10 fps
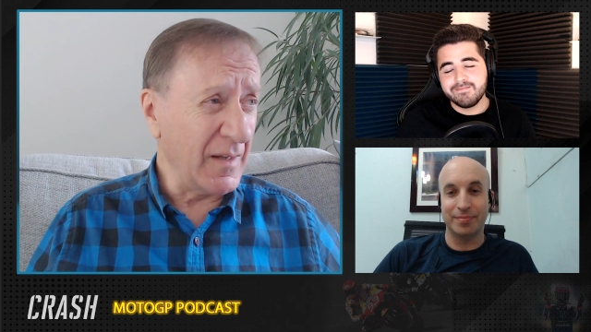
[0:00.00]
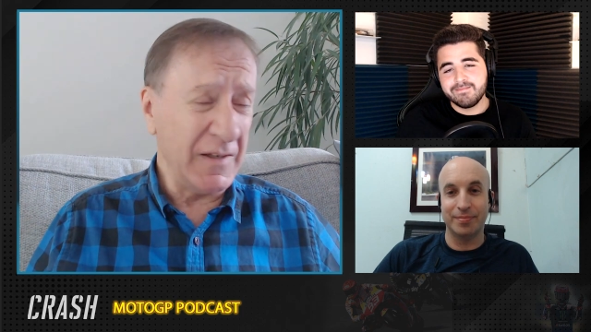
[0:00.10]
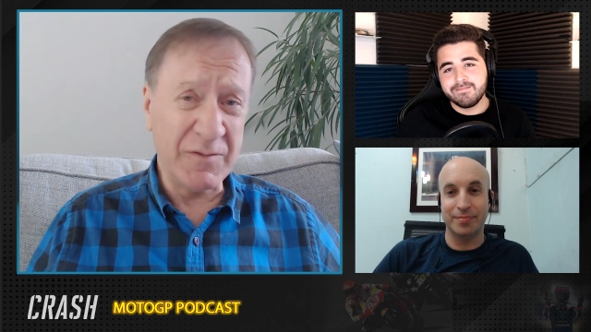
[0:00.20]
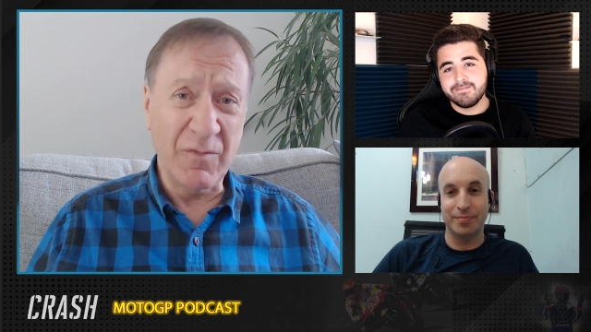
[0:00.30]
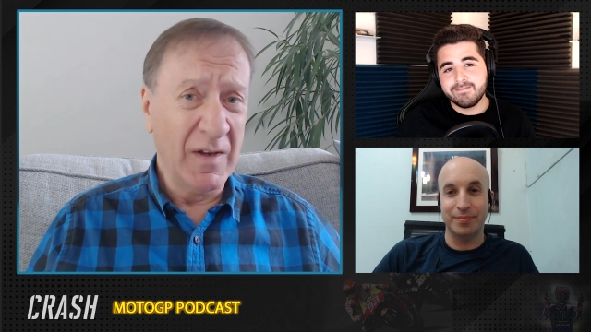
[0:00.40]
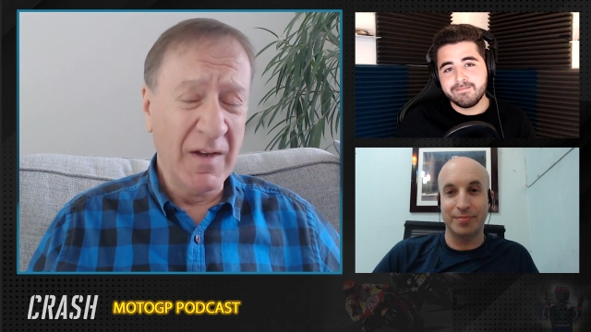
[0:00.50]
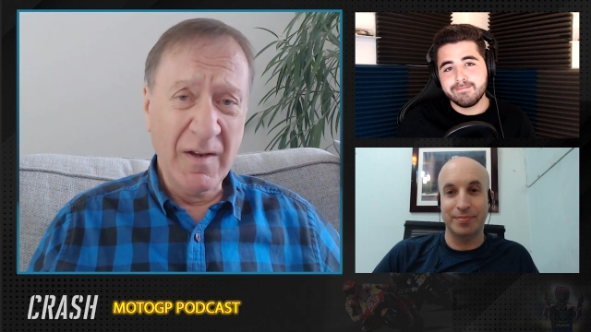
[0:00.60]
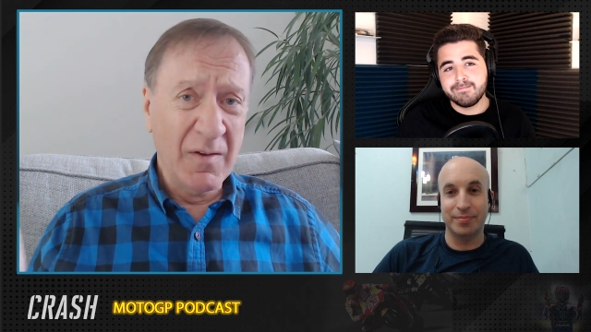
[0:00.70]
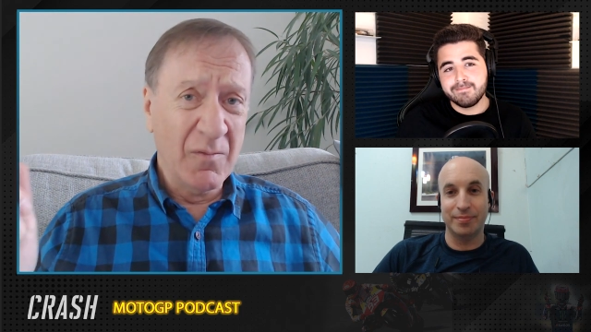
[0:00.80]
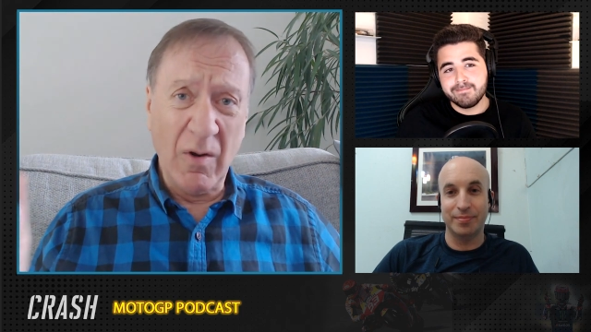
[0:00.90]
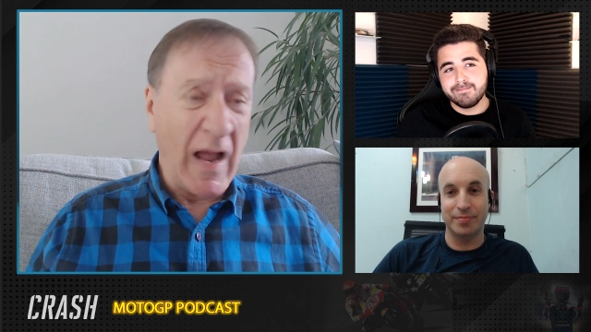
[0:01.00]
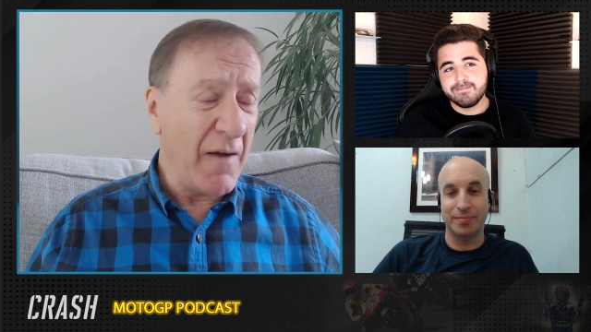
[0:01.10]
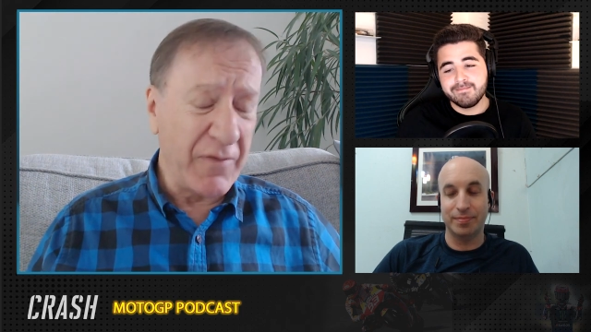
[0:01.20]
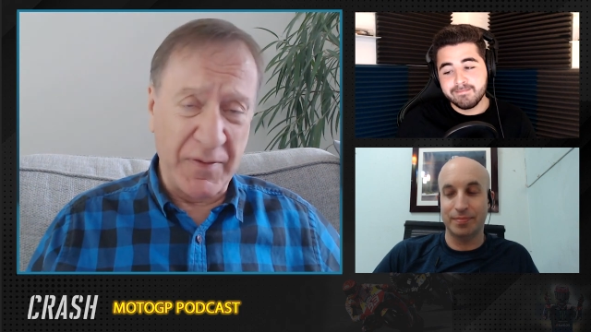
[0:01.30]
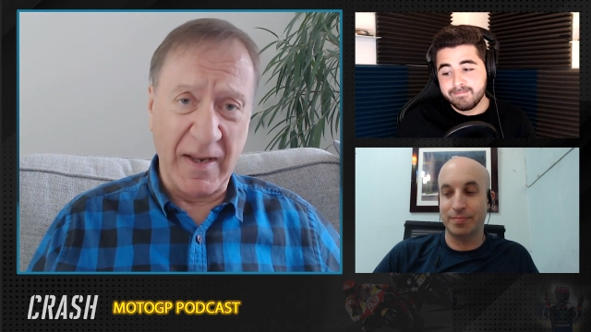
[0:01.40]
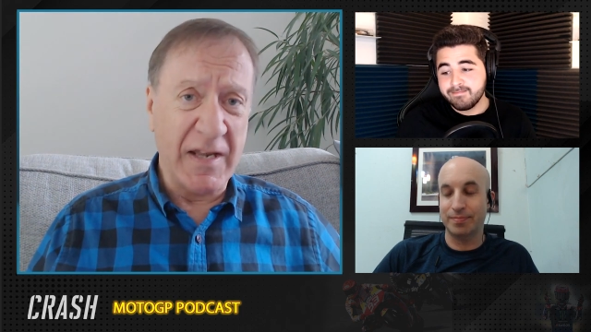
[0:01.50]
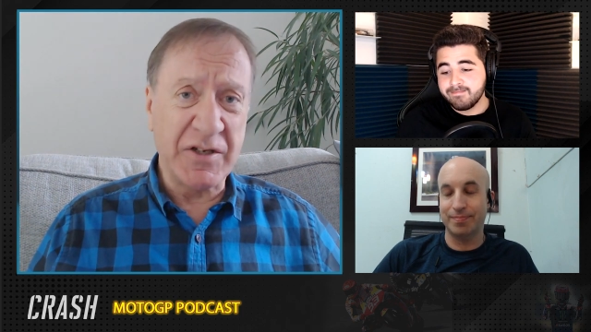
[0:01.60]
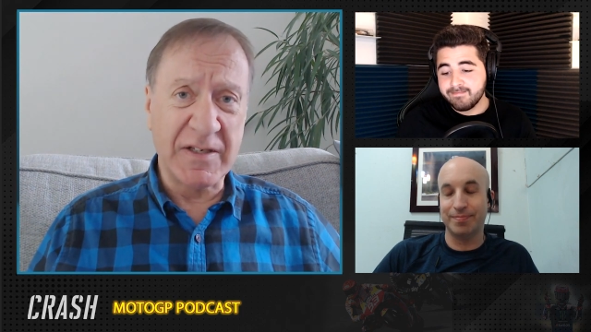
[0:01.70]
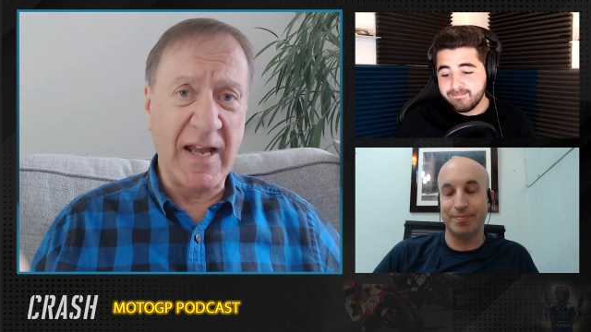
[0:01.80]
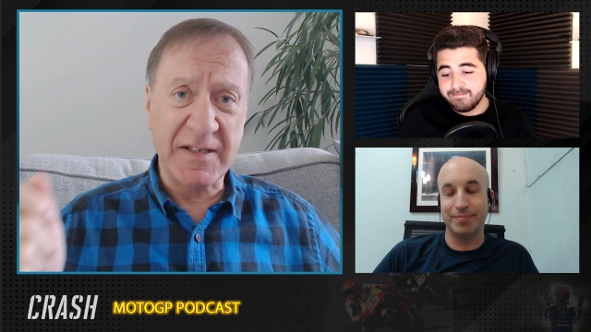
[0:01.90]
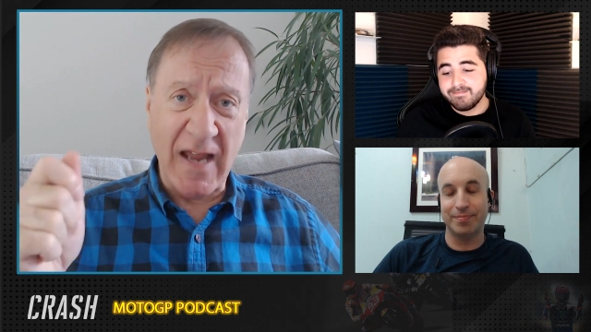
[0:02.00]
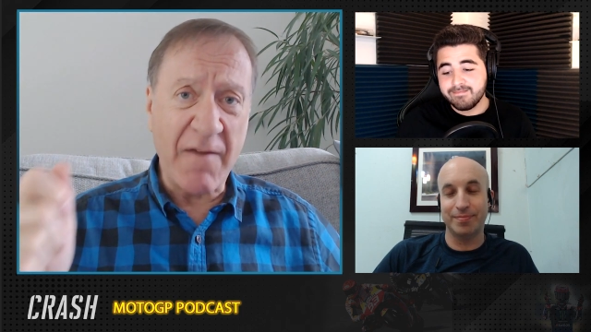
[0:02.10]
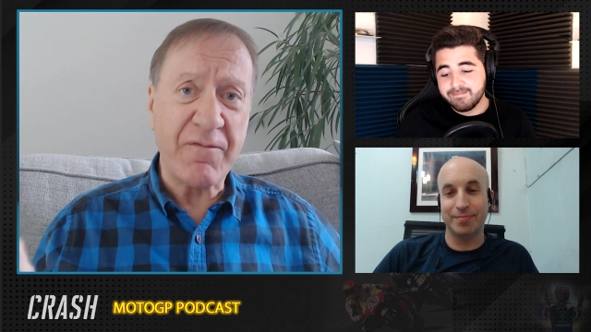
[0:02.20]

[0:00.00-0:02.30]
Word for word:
Speaker 1: is everything. He just gets